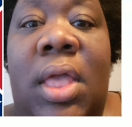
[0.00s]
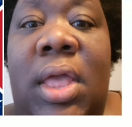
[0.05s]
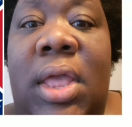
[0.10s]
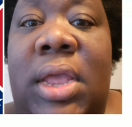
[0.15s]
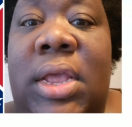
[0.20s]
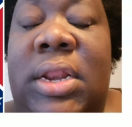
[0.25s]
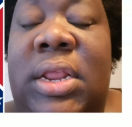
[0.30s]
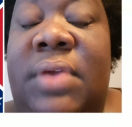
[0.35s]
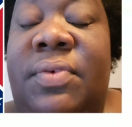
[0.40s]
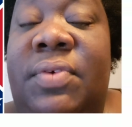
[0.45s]

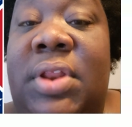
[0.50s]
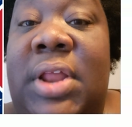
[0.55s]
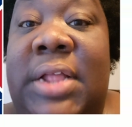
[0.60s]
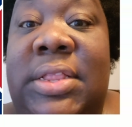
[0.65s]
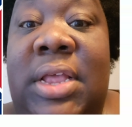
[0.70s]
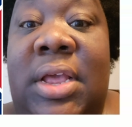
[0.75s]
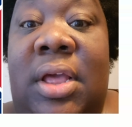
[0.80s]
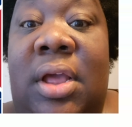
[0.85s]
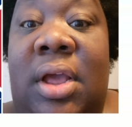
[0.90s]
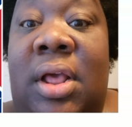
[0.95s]
And even I
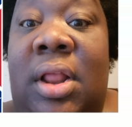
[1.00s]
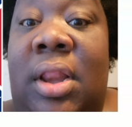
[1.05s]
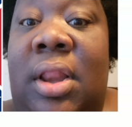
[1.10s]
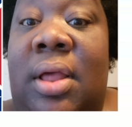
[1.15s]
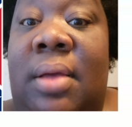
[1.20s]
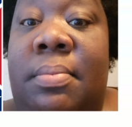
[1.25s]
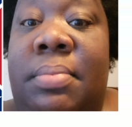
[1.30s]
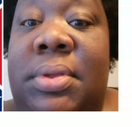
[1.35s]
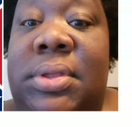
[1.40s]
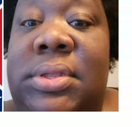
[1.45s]
think a
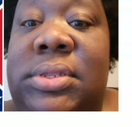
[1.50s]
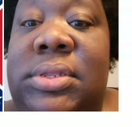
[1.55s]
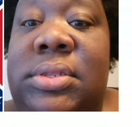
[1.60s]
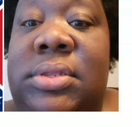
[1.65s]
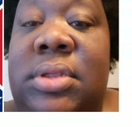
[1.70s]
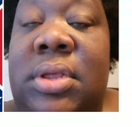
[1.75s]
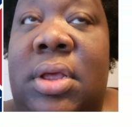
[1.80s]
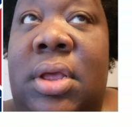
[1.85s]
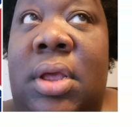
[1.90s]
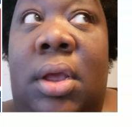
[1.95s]

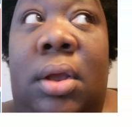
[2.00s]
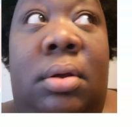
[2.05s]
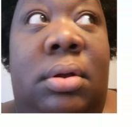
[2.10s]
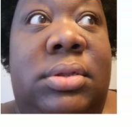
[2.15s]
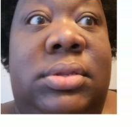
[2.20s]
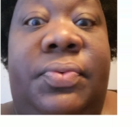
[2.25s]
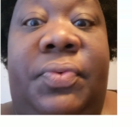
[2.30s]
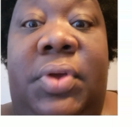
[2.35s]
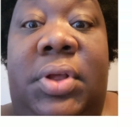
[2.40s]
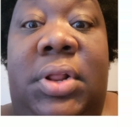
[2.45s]

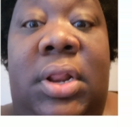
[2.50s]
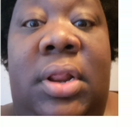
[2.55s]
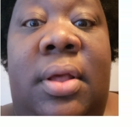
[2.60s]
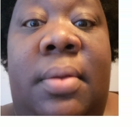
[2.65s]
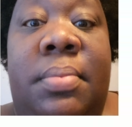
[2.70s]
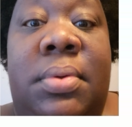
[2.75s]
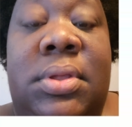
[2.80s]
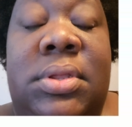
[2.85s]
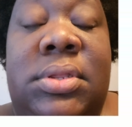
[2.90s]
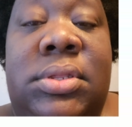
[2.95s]
Christopher
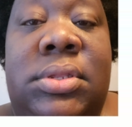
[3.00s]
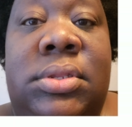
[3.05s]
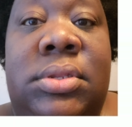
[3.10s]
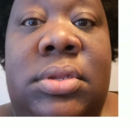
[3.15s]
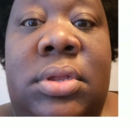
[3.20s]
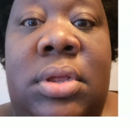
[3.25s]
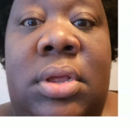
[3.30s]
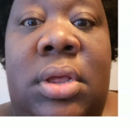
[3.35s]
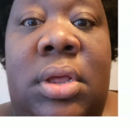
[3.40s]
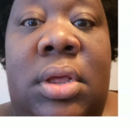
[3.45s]
Columbus
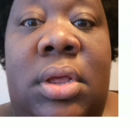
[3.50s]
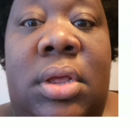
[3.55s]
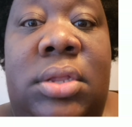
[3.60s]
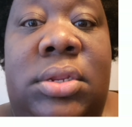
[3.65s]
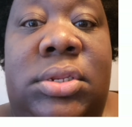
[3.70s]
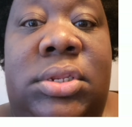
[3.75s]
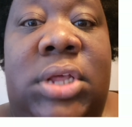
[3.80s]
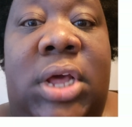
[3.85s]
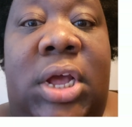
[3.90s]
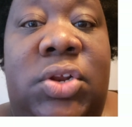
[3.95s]

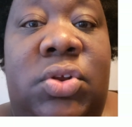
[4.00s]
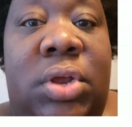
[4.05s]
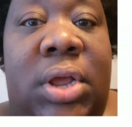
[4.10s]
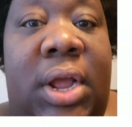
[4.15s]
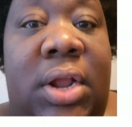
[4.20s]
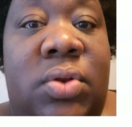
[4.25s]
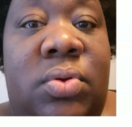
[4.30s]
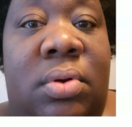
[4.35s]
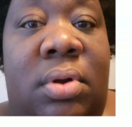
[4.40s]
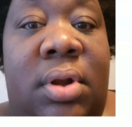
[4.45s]
statue
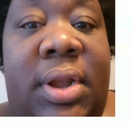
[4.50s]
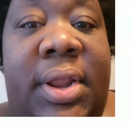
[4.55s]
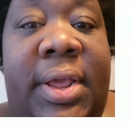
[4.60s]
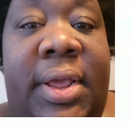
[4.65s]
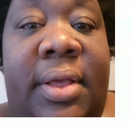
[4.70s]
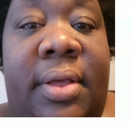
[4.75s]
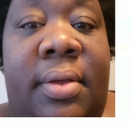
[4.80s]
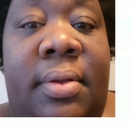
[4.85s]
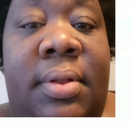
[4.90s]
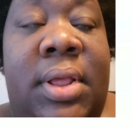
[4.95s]
got torn
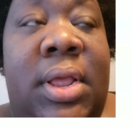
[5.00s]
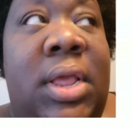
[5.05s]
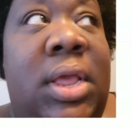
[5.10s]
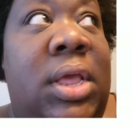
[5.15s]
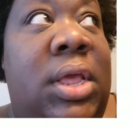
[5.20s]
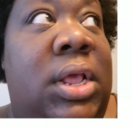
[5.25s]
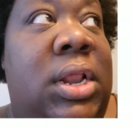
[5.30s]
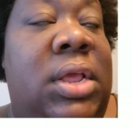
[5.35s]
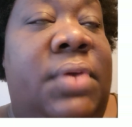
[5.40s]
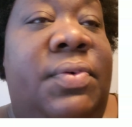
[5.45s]
down.
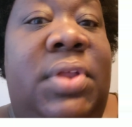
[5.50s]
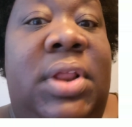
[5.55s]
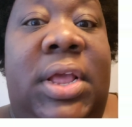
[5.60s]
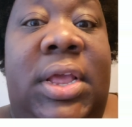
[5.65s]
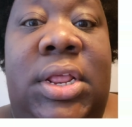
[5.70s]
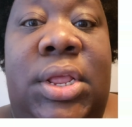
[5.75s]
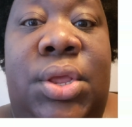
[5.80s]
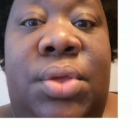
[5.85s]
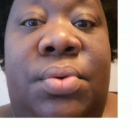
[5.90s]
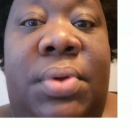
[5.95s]
And even
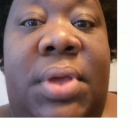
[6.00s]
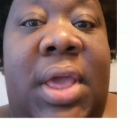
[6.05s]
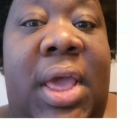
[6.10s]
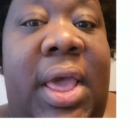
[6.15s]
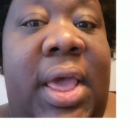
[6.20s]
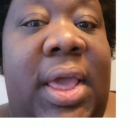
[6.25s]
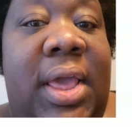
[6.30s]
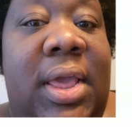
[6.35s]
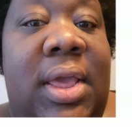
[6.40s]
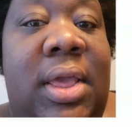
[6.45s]
in the
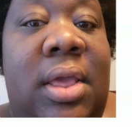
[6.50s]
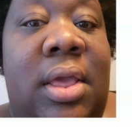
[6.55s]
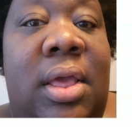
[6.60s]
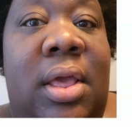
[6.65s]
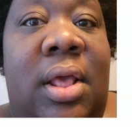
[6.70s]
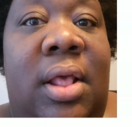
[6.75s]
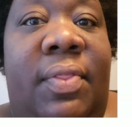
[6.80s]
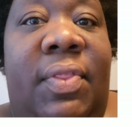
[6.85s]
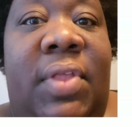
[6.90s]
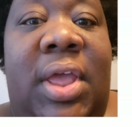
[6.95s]
UK,
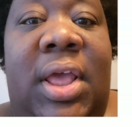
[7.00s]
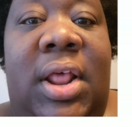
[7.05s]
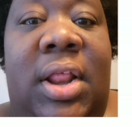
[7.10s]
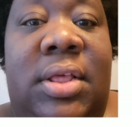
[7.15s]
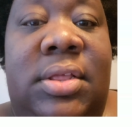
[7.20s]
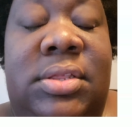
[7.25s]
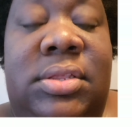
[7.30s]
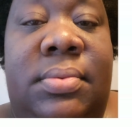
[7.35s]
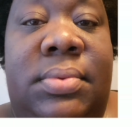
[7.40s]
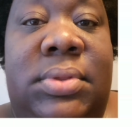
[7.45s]
they
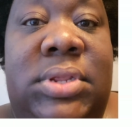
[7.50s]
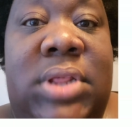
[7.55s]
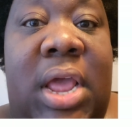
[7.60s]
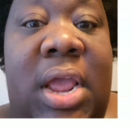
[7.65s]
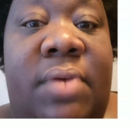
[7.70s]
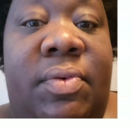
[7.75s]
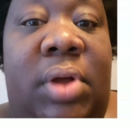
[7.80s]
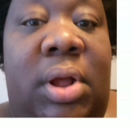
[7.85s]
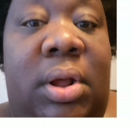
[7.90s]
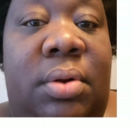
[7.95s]
had some
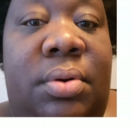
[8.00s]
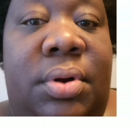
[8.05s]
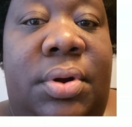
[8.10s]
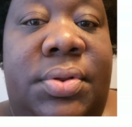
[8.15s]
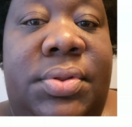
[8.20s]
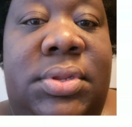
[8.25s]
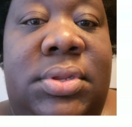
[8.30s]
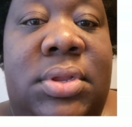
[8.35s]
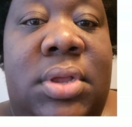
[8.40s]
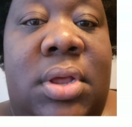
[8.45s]
slave
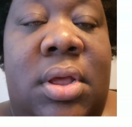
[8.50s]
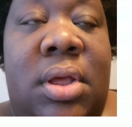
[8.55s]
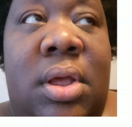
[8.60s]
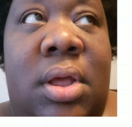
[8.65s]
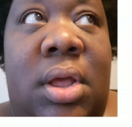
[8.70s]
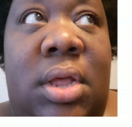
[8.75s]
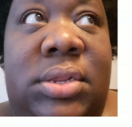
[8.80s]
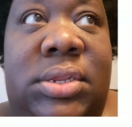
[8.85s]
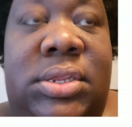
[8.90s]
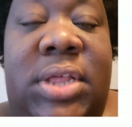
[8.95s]
owners'
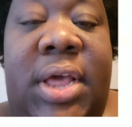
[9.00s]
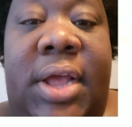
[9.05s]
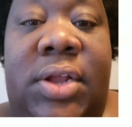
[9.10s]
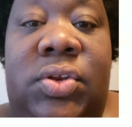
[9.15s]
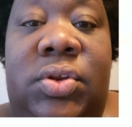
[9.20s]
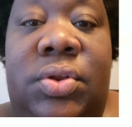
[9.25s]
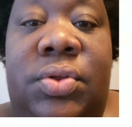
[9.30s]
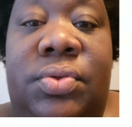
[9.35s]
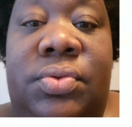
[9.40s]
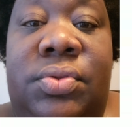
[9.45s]

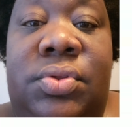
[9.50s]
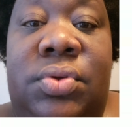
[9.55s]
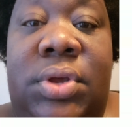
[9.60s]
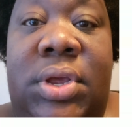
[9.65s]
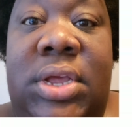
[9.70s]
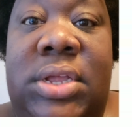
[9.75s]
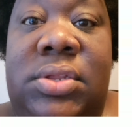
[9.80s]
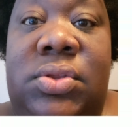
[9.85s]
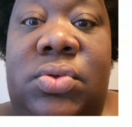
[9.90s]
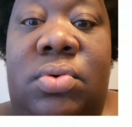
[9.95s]
statues to
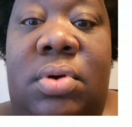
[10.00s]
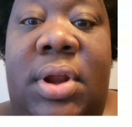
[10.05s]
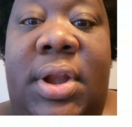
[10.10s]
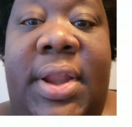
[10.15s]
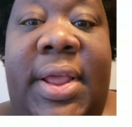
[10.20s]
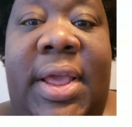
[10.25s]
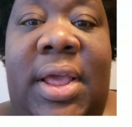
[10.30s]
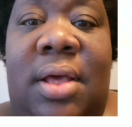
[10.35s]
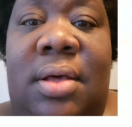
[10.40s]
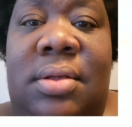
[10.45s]
get torn
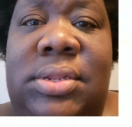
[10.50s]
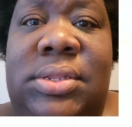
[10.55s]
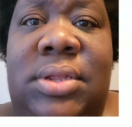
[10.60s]
down.